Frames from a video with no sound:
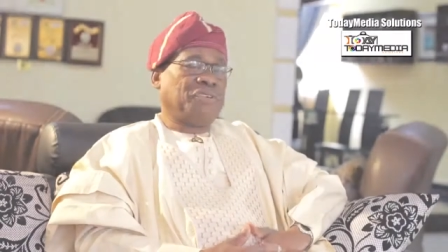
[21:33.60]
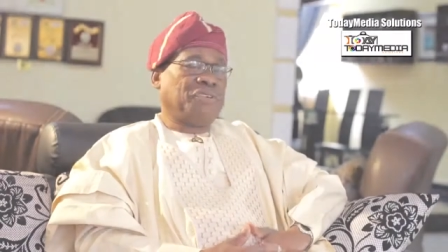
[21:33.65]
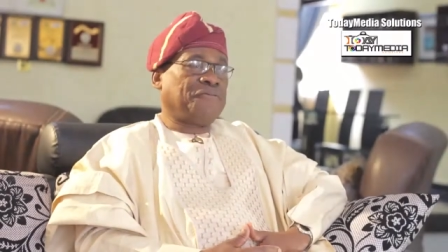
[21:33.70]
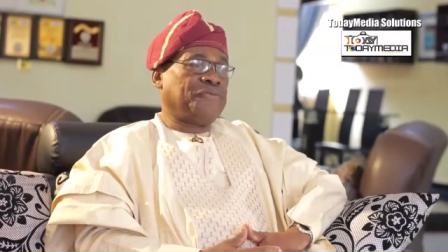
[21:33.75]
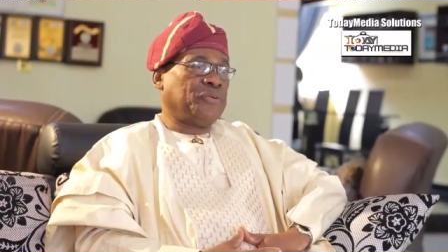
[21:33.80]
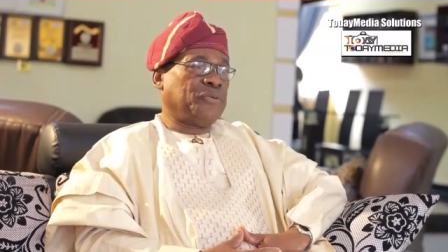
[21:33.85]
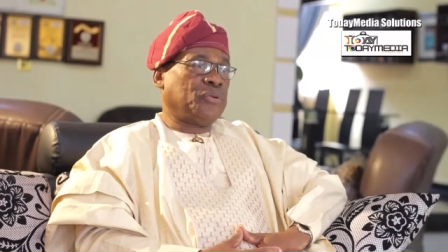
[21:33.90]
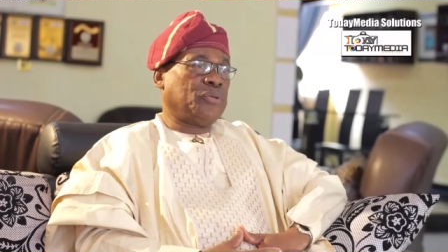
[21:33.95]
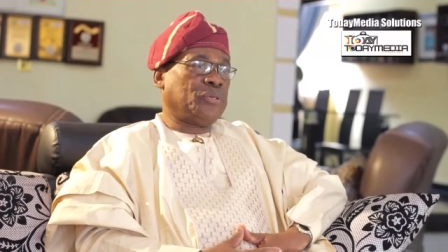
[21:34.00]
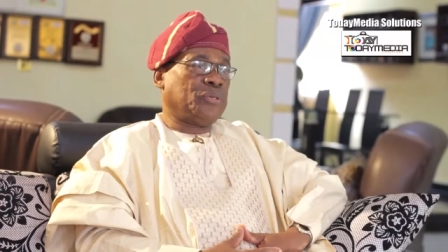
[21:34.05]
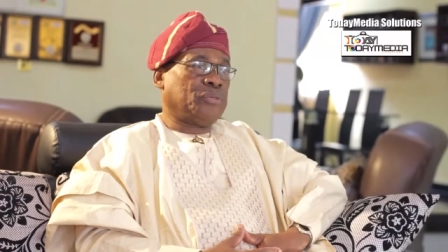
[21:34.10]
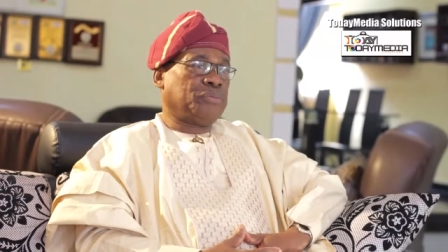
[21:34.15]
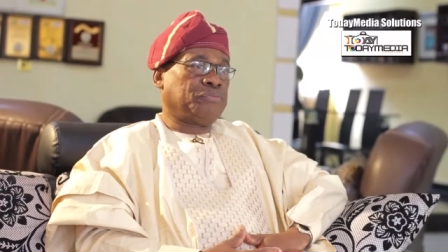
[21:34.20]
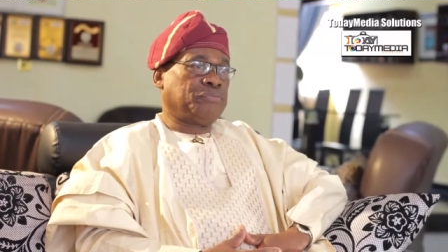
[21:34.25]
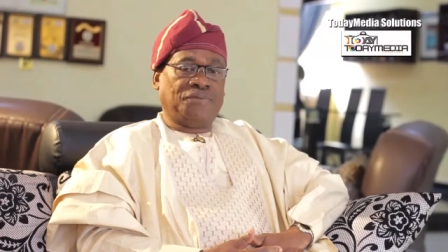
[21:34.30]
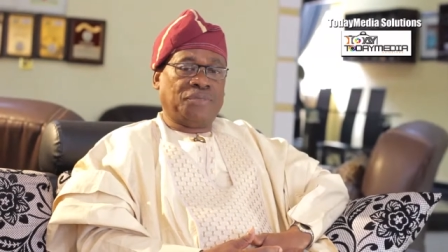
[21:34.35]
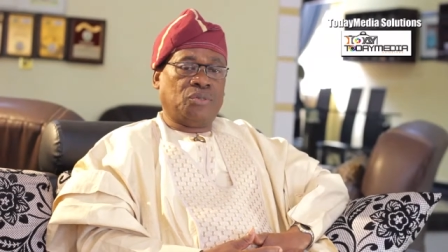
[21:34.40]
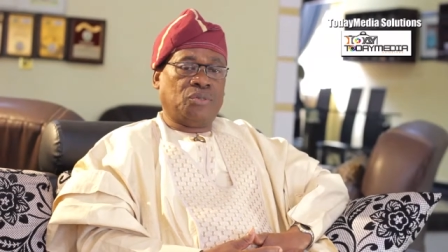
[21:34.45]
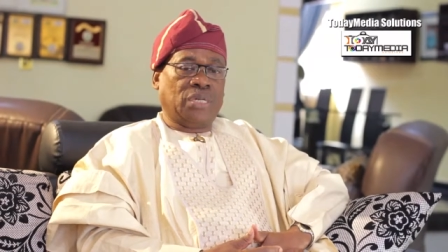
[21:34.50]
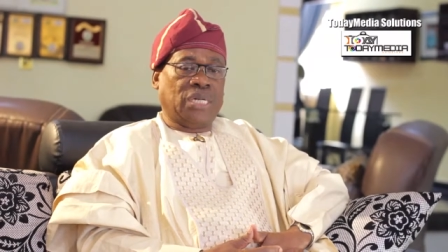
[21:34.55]
a few
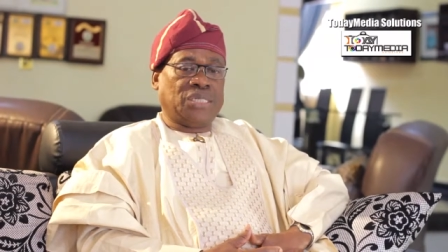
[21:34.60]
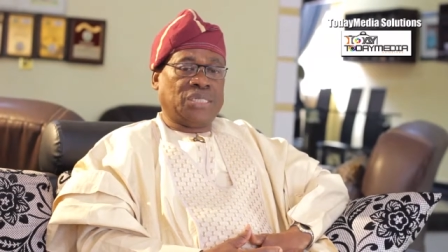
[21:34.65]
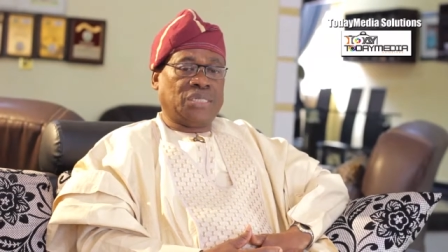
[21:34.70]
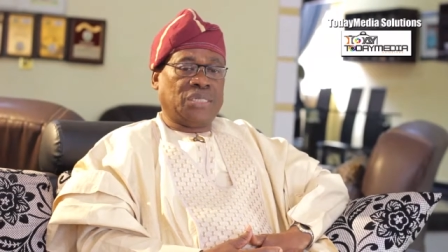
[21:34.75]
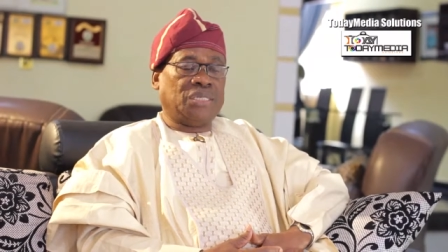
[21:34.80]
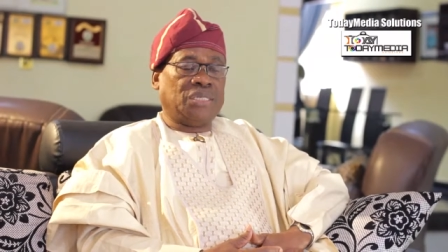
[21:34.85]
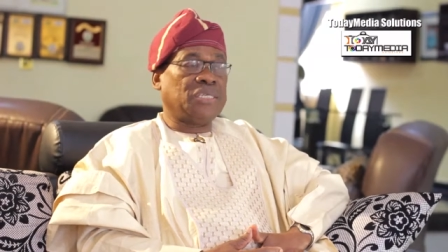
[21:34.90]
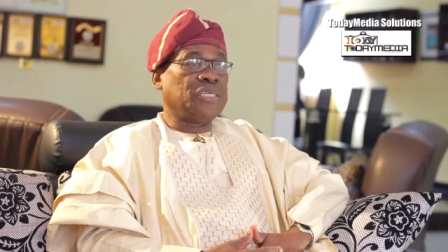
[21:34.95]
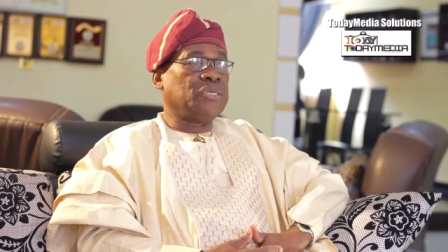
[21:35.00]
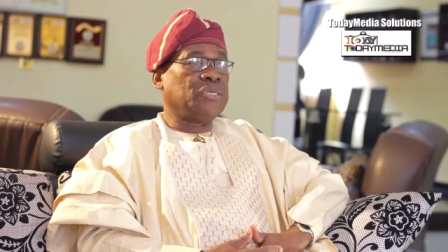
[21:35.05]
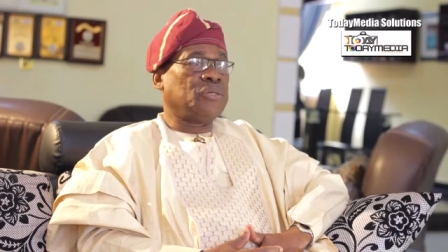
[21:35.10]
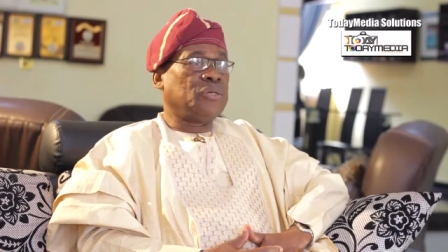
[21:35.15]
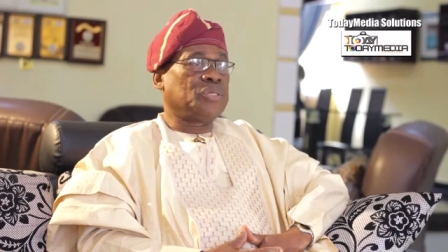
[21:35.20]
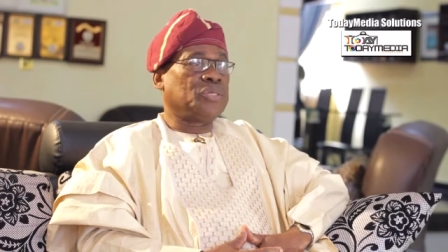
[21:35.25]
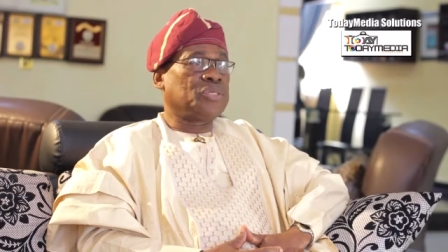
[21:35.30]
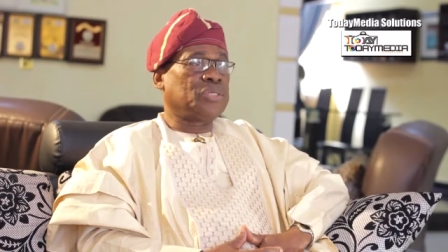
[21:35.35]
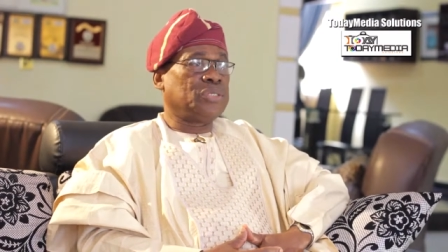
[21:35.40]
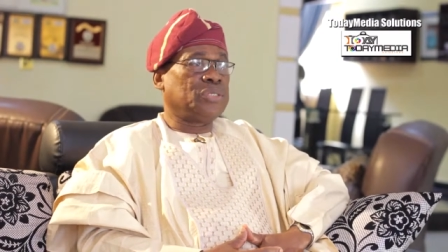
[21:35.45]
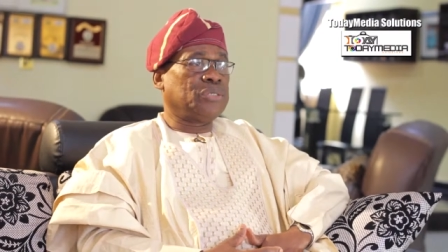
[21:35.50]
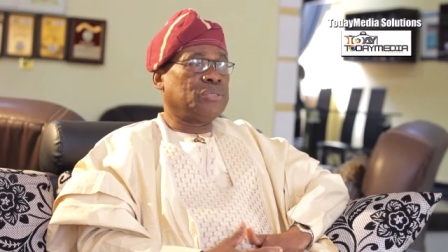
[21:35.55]
individuals in the
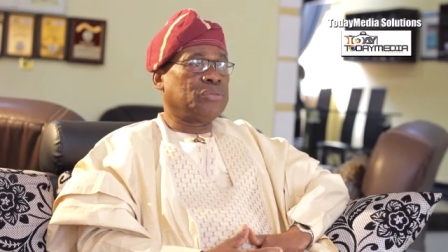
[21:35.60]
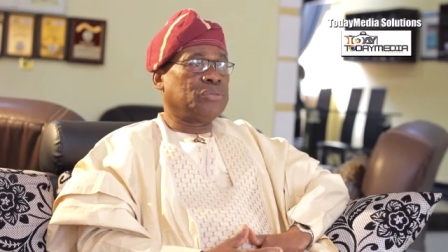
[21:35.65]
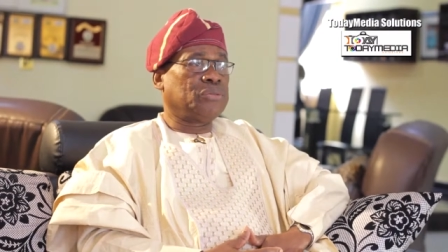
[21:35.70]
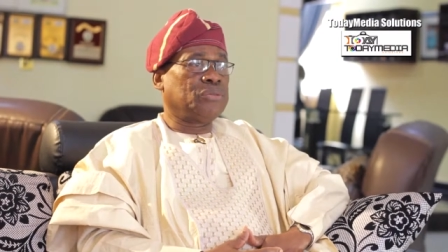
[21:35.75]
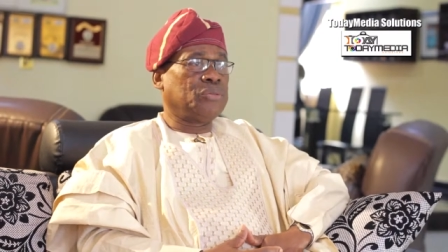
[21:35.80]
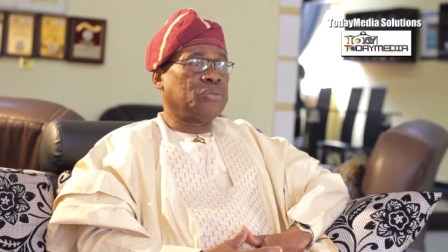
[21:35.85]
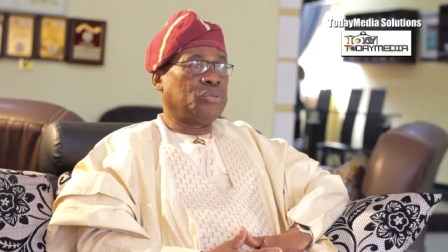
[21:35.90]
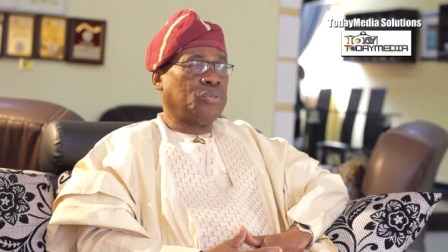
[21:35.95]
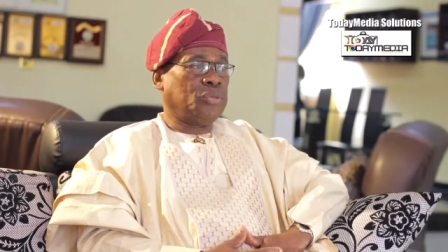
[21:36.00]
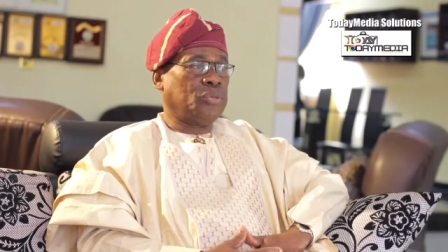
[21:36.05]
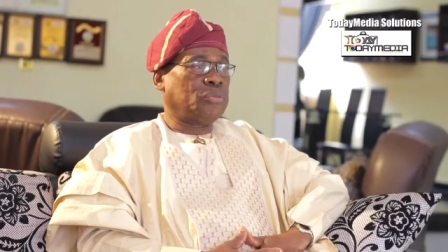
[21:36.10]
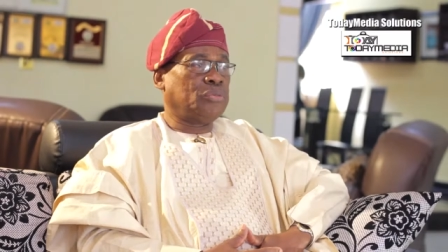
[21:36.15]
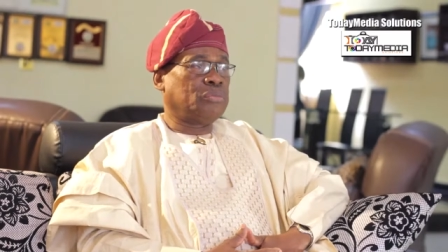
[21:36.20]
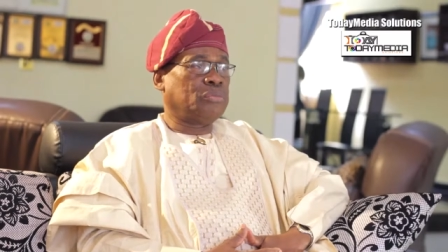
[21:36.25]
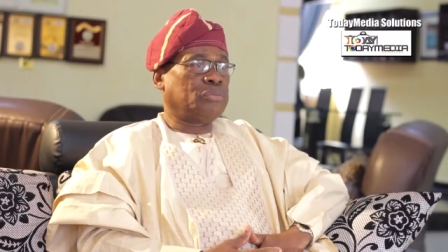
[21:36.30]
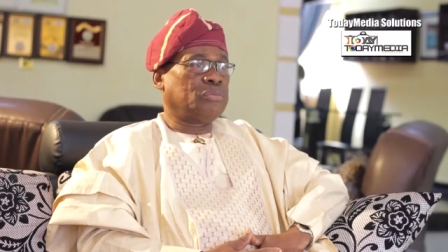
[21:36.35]
industry who,